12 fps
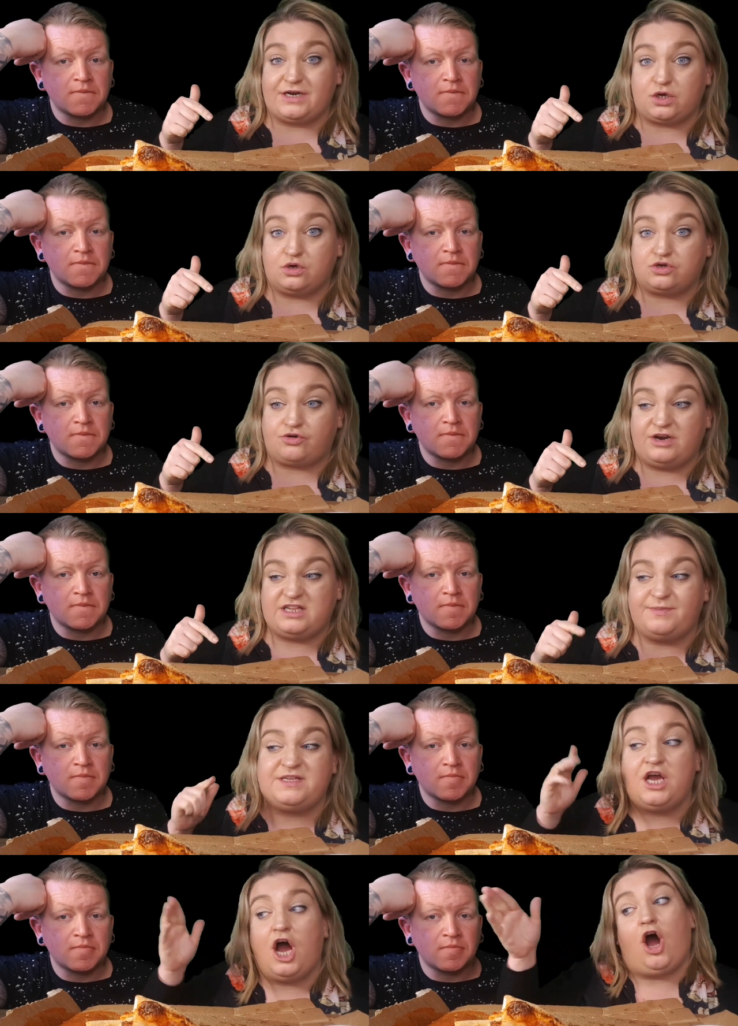Speaker 1: you've had a good
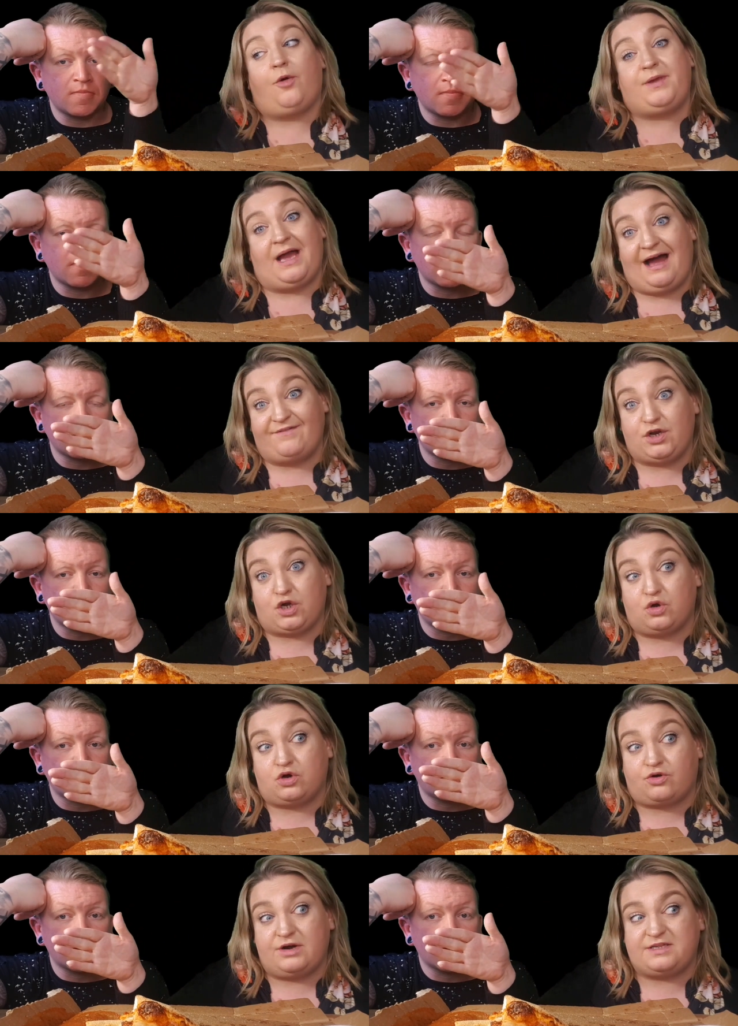Christmas, hope you're having a
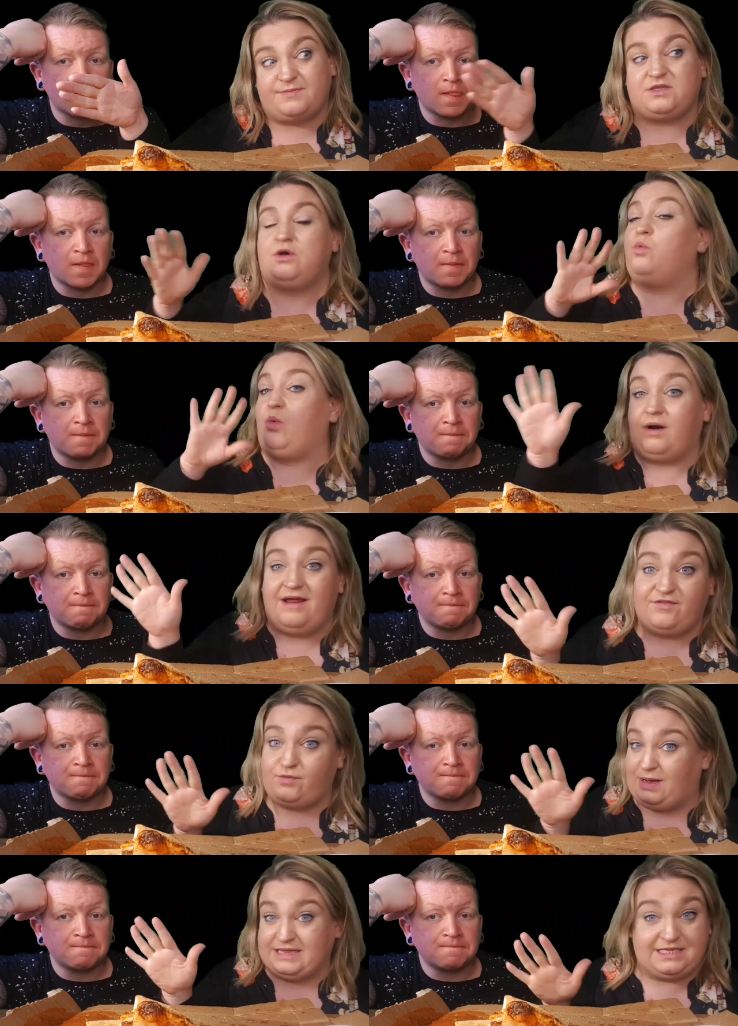good Christmas,
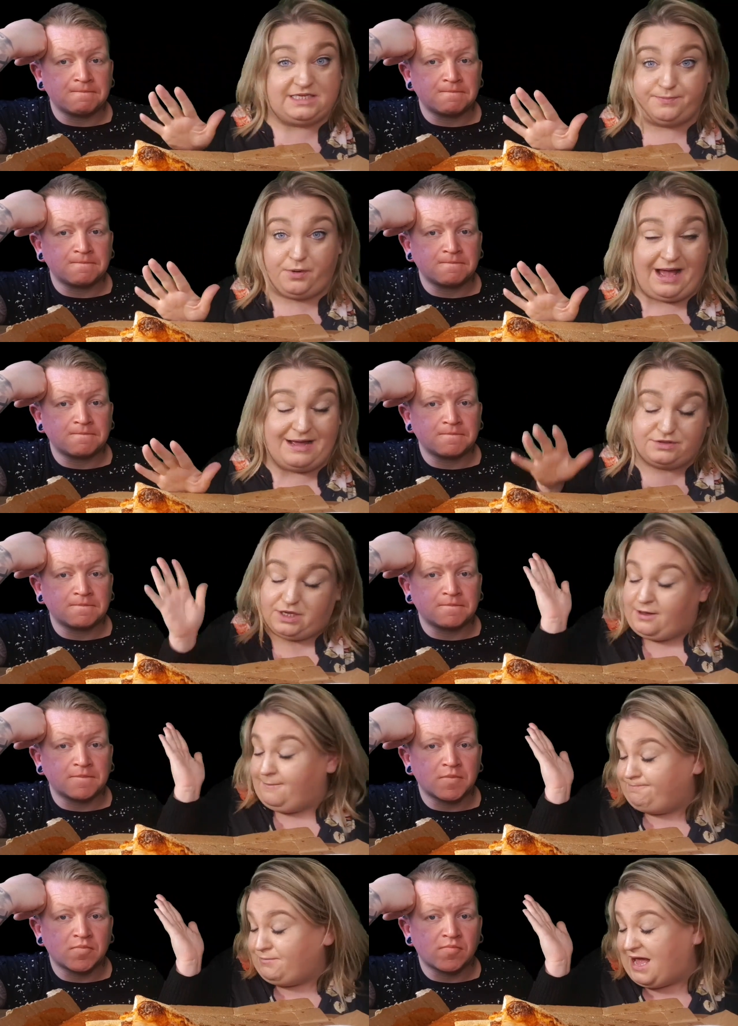whatever, when this is put out,
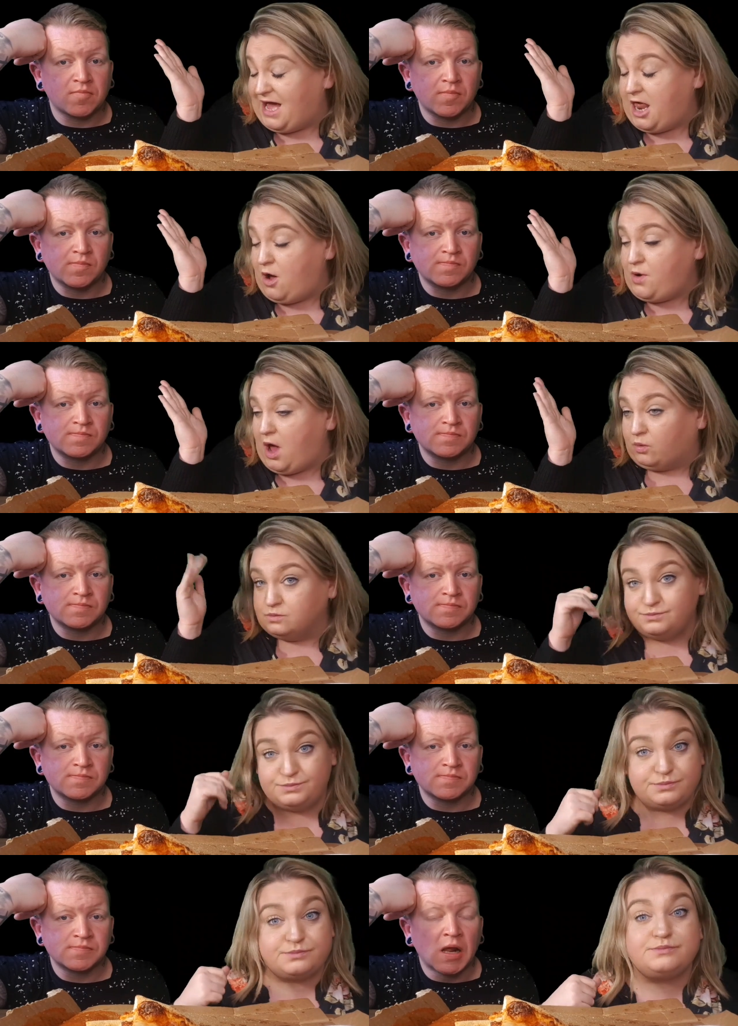I don't
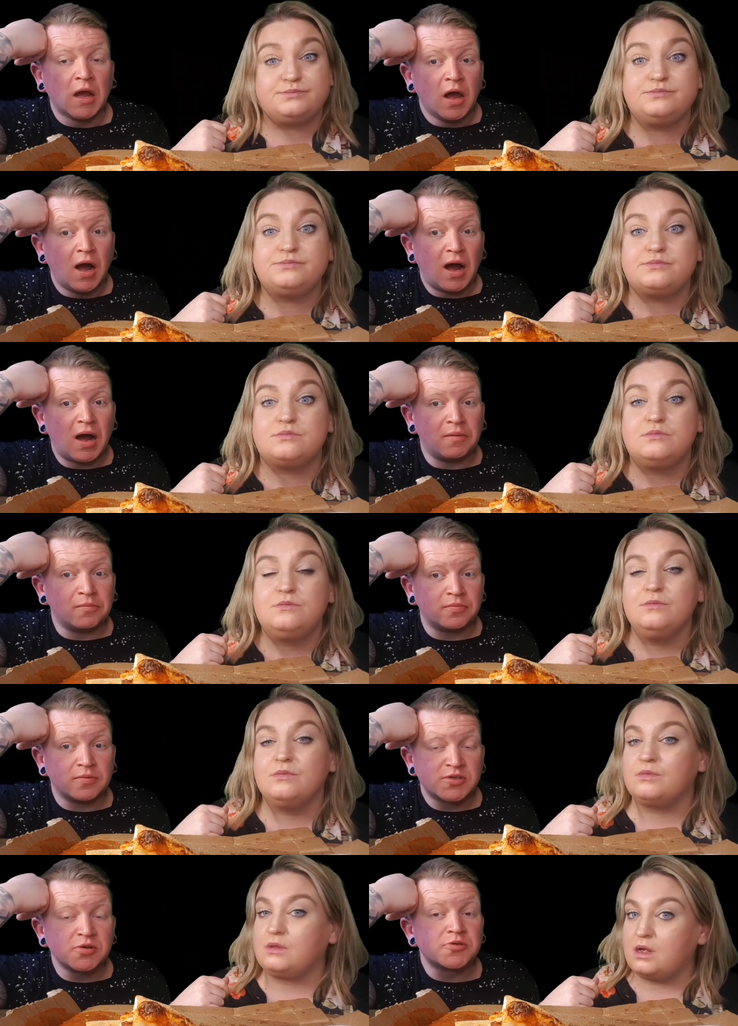
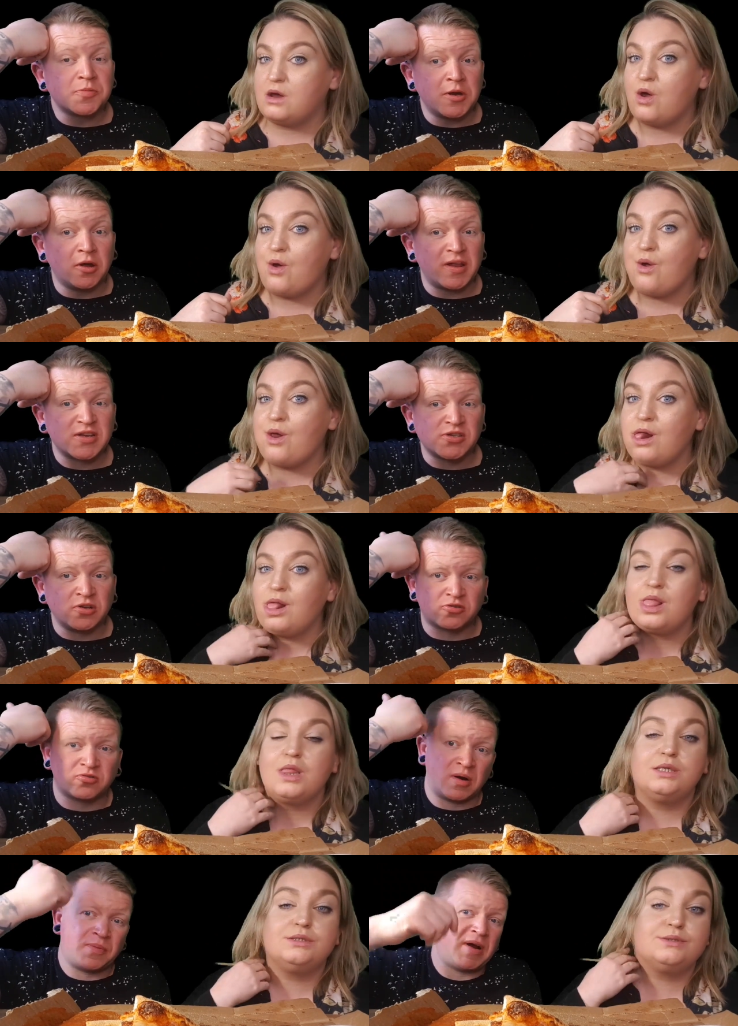know.
Speaker 2: It's up to me, all that sort
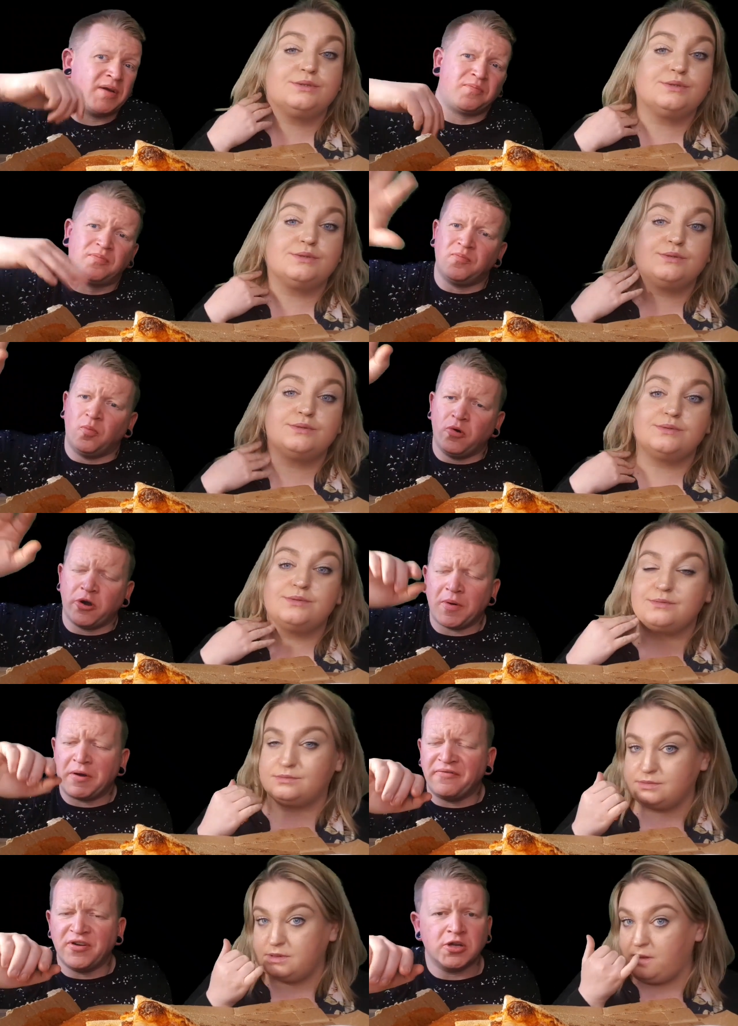of crap. I
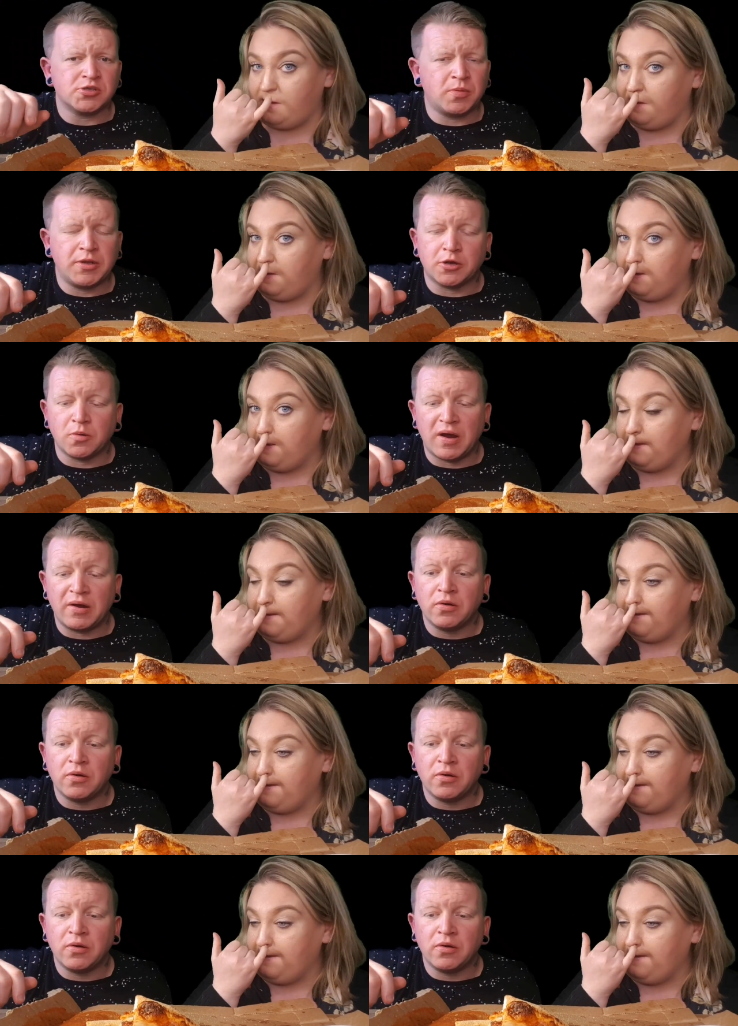worry about videos when they go